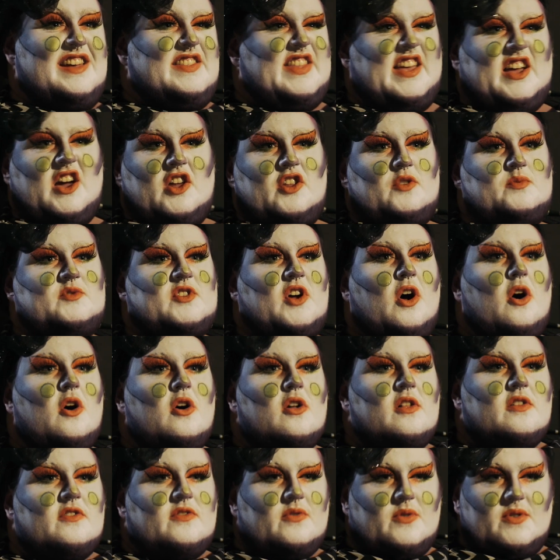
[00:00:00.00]
They got up to
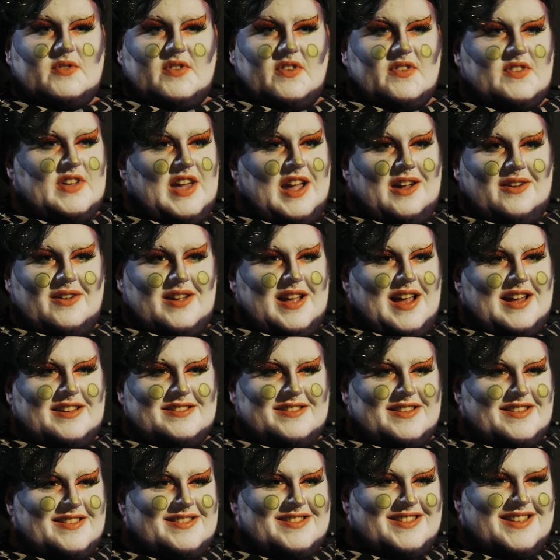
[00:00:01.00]
all sorts of scary
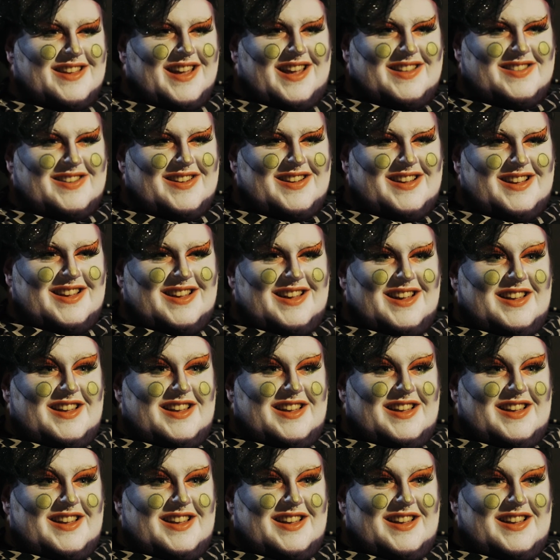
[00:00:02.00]
antics together.